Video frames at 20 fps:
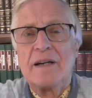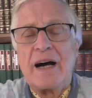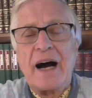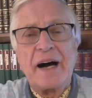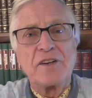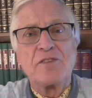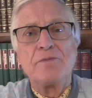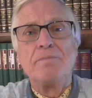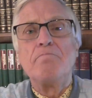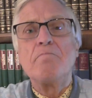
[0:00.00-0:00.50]

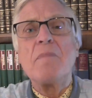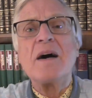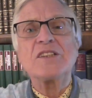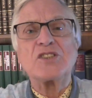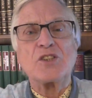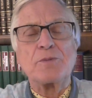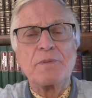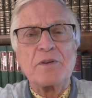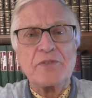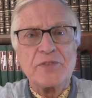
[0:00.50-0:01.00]
I'd have
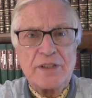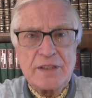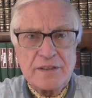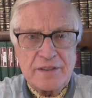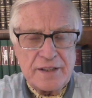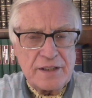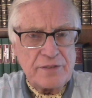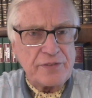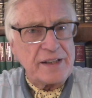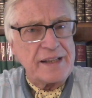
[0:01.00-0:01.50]
much preferred
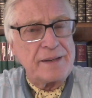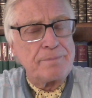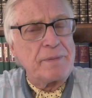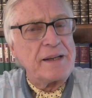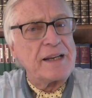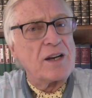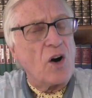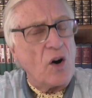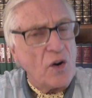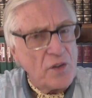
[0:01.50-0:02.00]
it if he'd
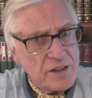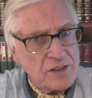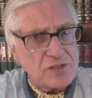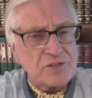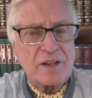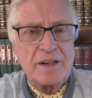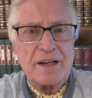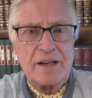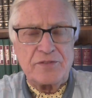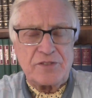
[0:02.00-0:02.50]
been
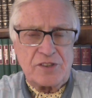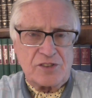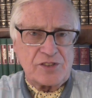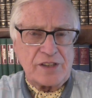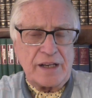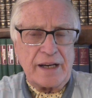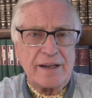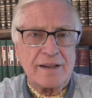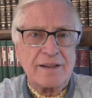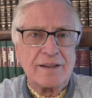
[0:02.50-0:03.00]
honest enough to
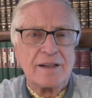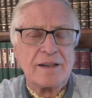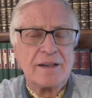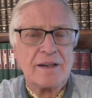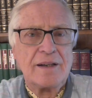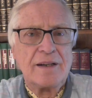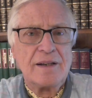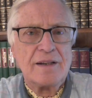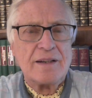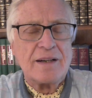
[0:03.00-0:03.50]
say,
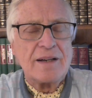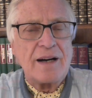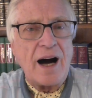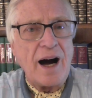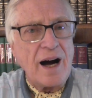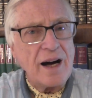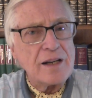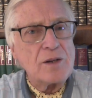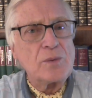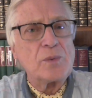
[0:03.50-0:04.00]

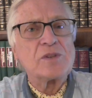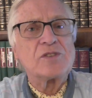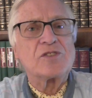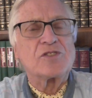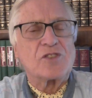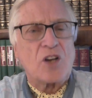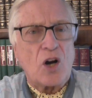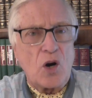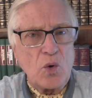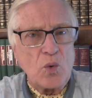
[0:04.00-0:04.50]
I was
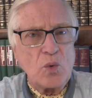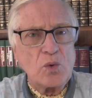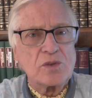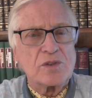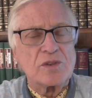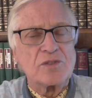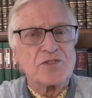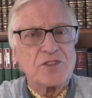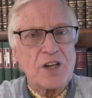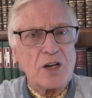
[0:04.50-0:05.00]

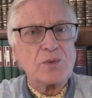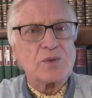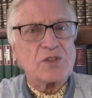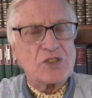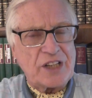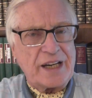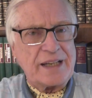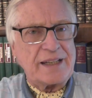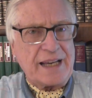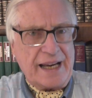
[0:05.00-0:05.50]
told don't
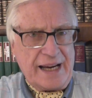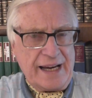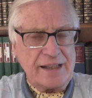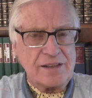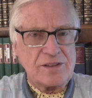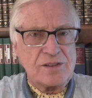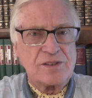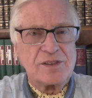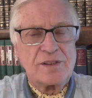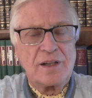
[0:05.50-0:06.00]
shake
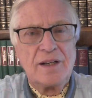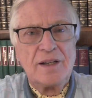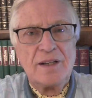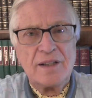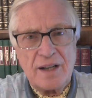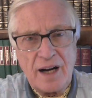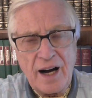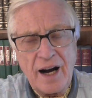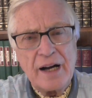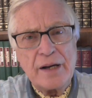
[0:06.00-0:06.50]
hands,
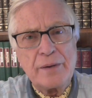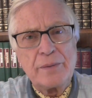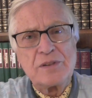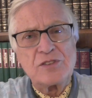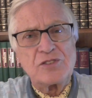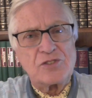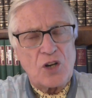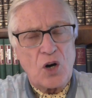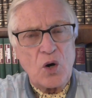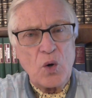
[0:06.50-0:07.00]
I
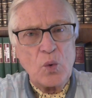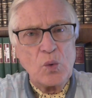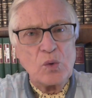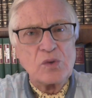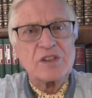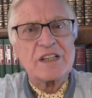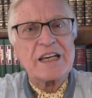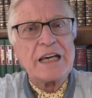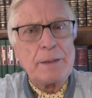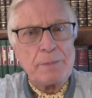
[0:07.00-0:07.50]
was
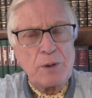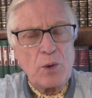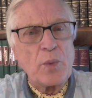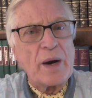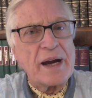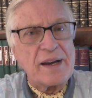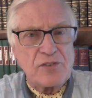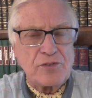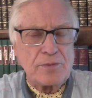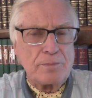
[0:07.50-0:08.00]
told keep
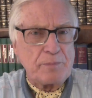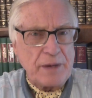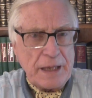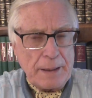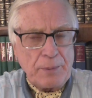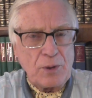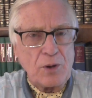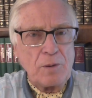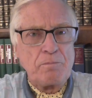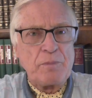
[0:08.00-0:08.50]
away from
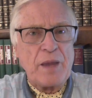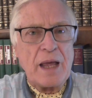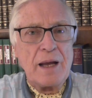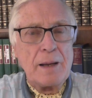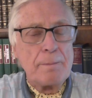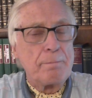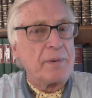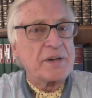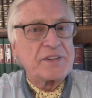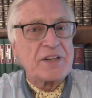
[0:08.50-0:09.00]
people,
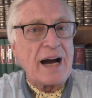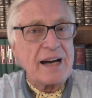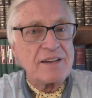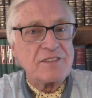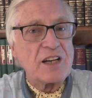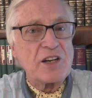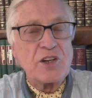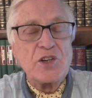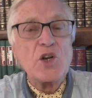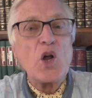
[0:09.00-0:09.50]
but I
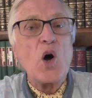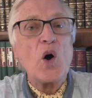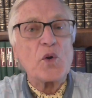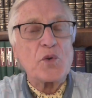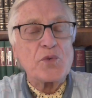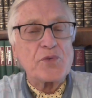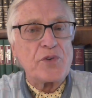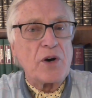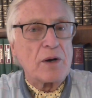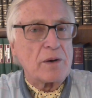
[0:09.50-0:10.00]
did
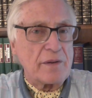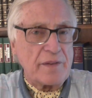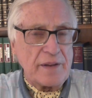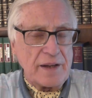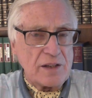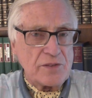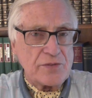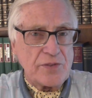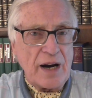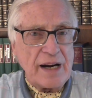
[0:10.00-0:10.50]
not follow
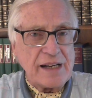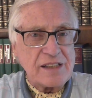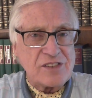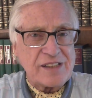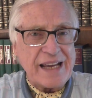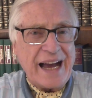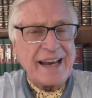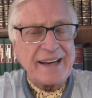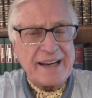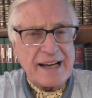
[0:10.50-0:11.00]
the
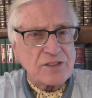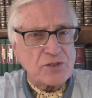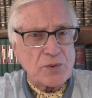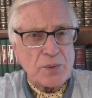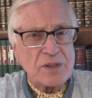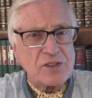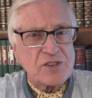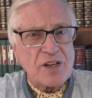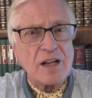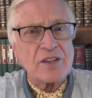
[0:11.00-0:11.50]
advice and as a
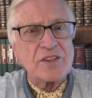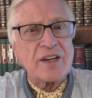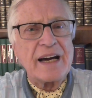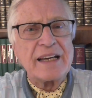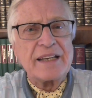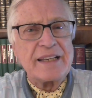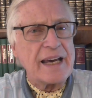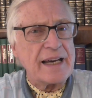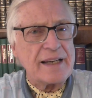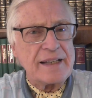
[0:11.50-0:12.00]
result
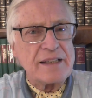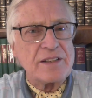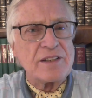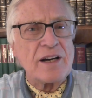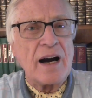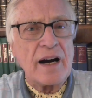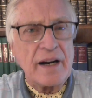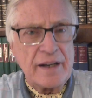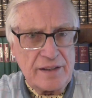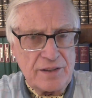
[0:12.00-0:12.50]
I nearly
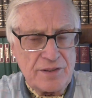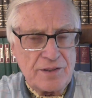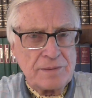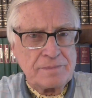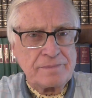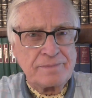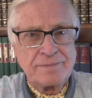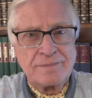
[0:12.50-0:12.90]
died.